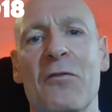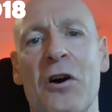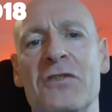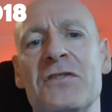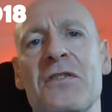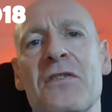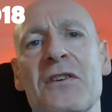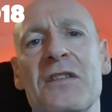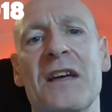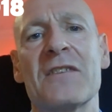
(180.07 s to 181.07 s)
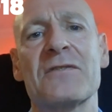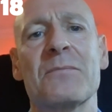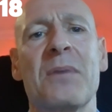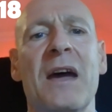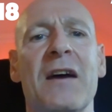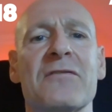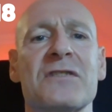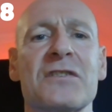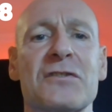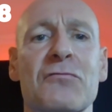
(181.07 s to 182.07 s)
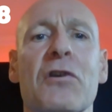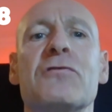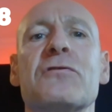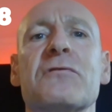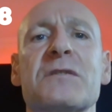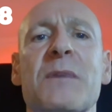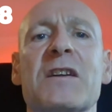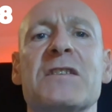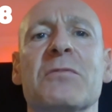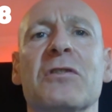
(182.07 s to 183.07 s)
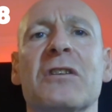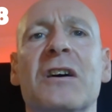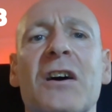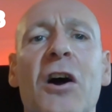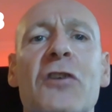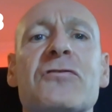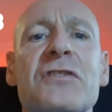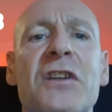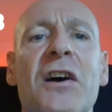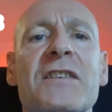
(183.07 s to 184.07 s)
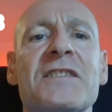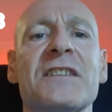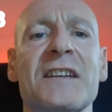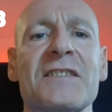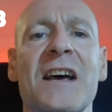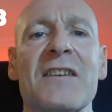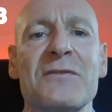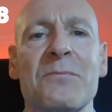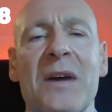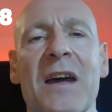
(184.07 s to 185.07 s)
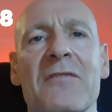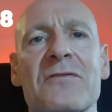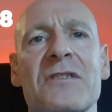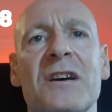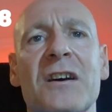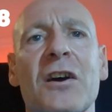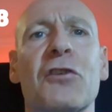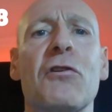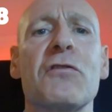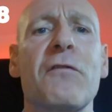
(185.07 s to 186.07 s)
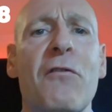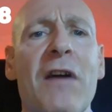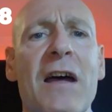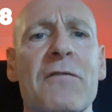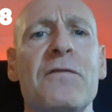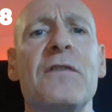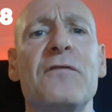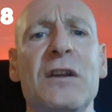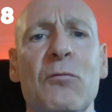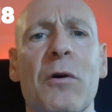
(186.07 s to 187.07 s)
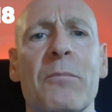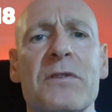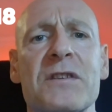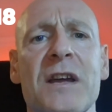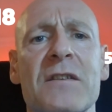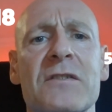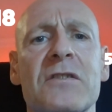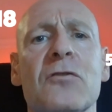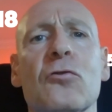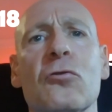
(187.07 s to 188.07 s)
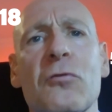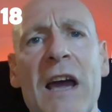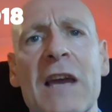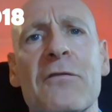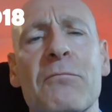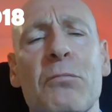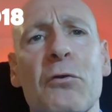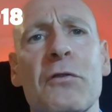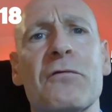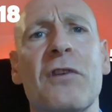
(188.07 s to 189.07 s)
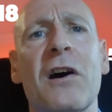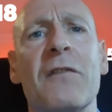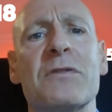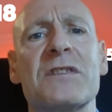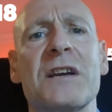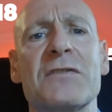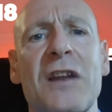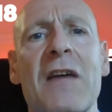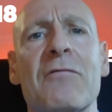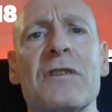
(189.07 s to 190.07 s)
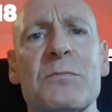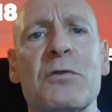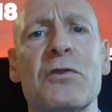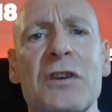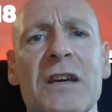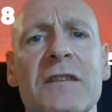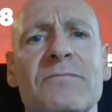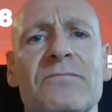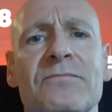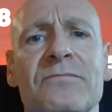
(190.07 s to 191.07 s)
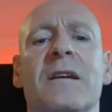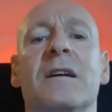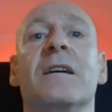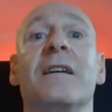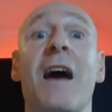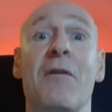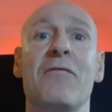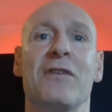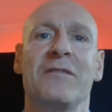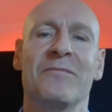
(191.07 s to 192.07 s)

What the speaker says: £130,000 has grown to a respectable £196,000, a growth of around 51%, or 8.5% on average per year. However,